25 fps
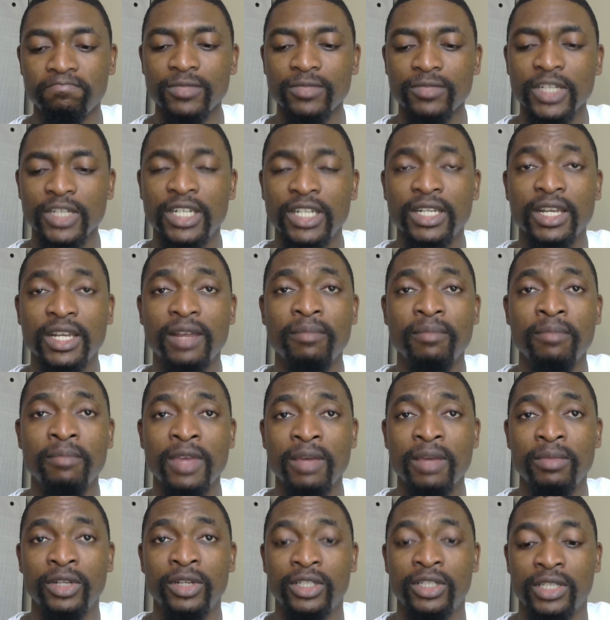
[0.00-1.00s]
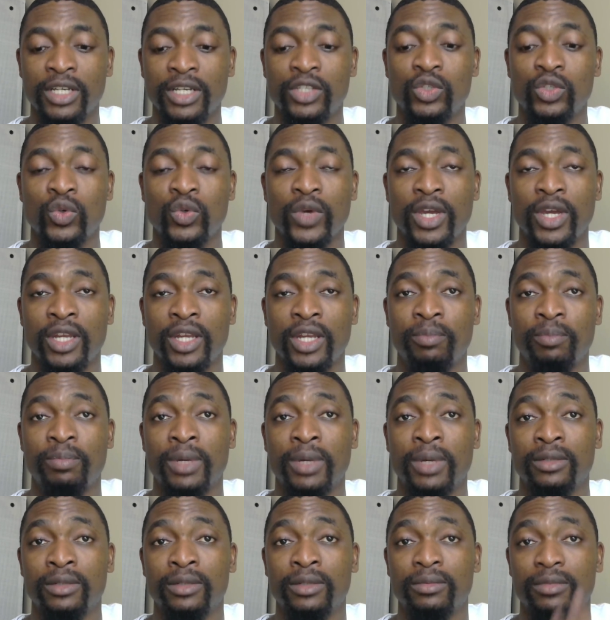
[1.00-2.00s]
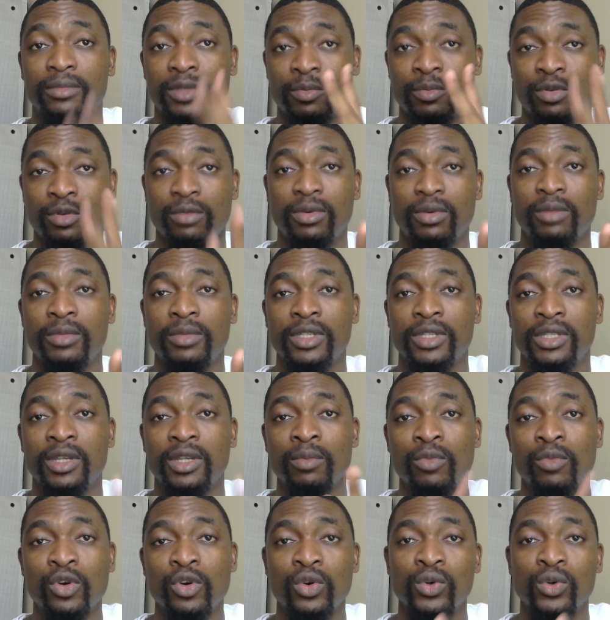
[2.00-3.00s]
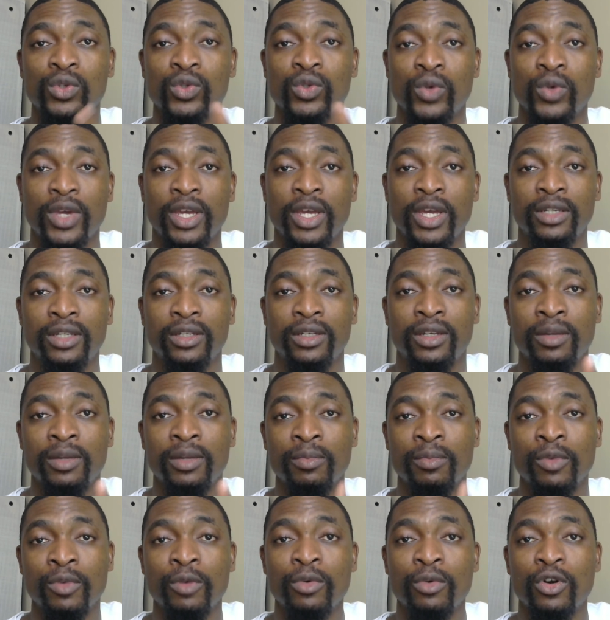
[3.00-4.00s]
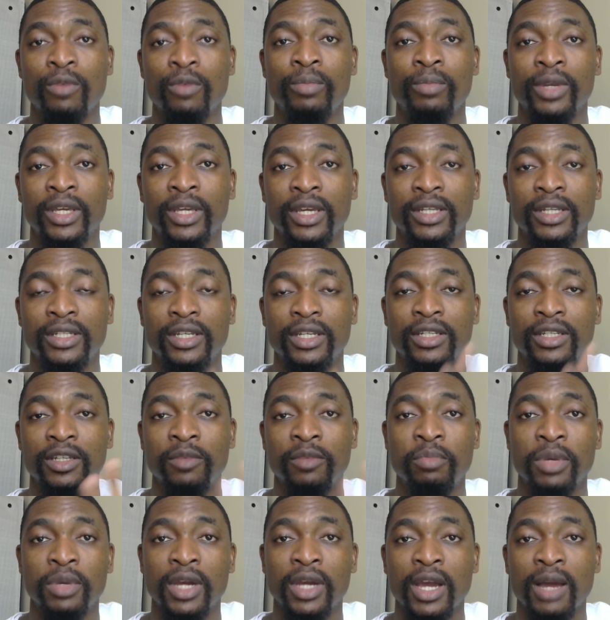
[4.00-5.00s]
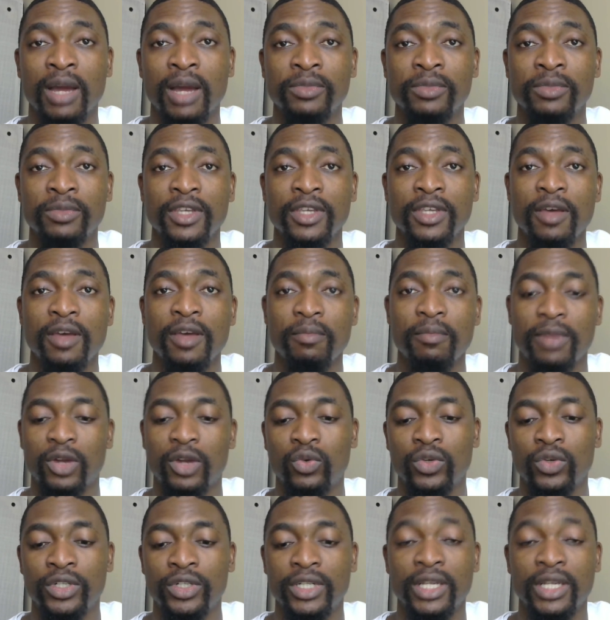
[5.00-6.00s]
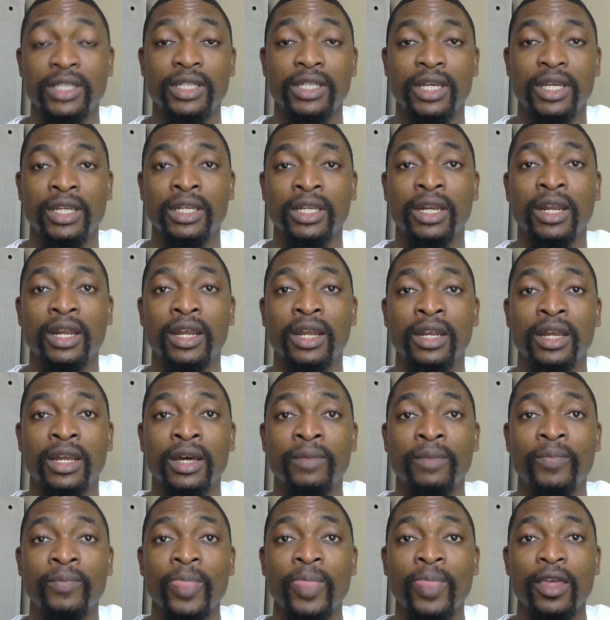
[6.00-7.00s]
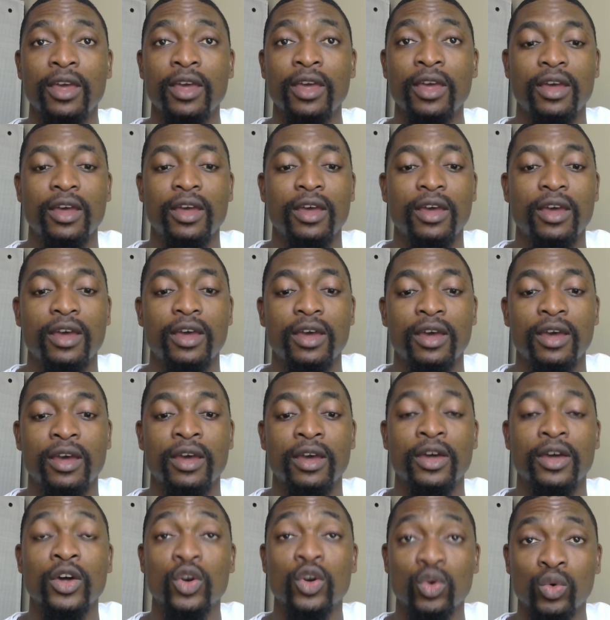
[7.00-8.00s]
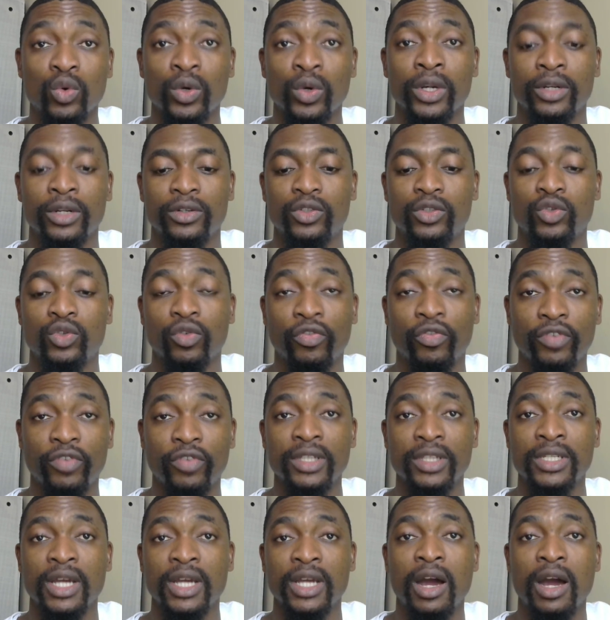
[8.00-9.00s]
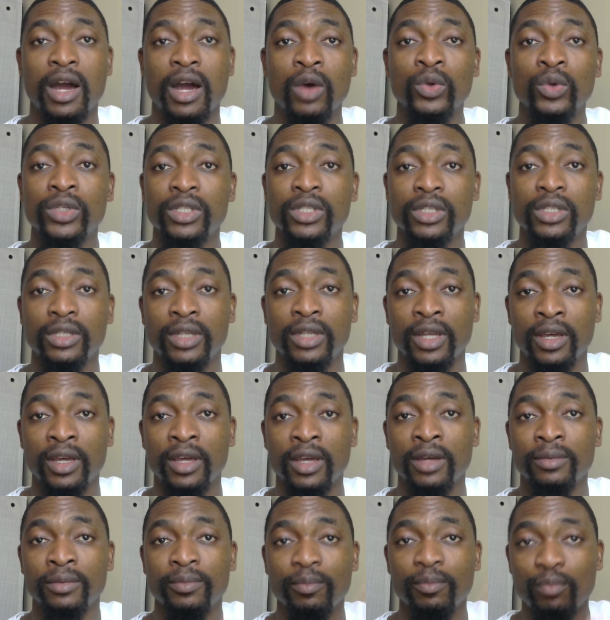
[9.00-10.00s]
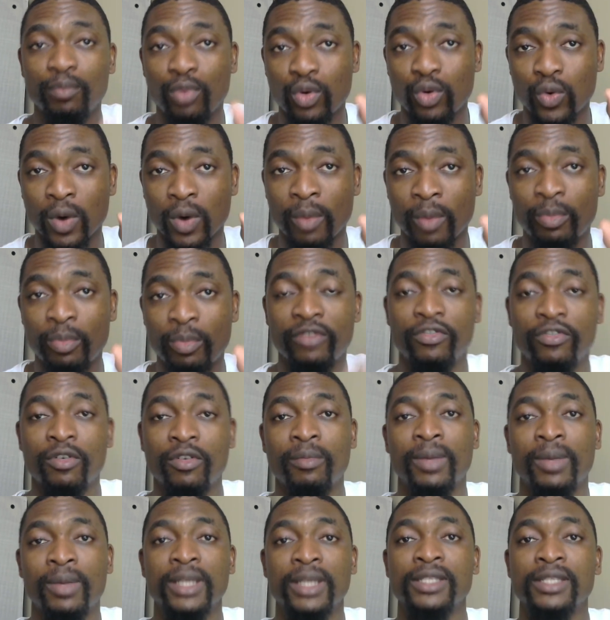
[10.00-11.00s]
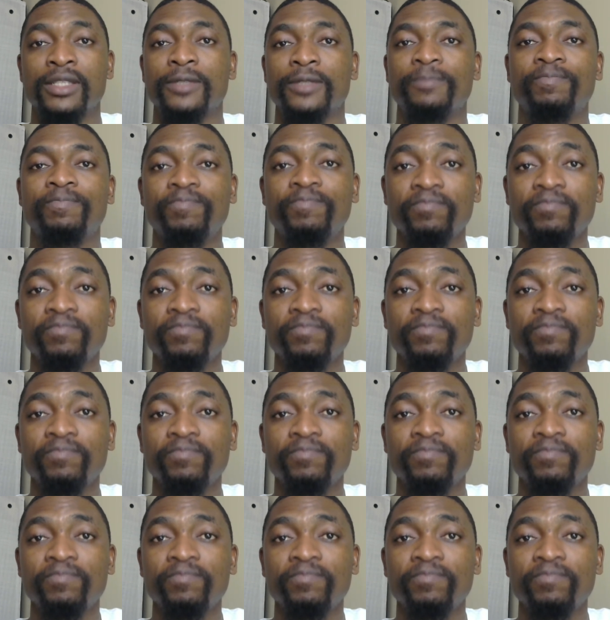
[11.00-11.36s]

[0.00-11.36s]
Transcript: And then maybe just to add, but the problem is the more rules you add, the more complicated it becomes. But we'll just add another Uh, rule to filter out the poor performers.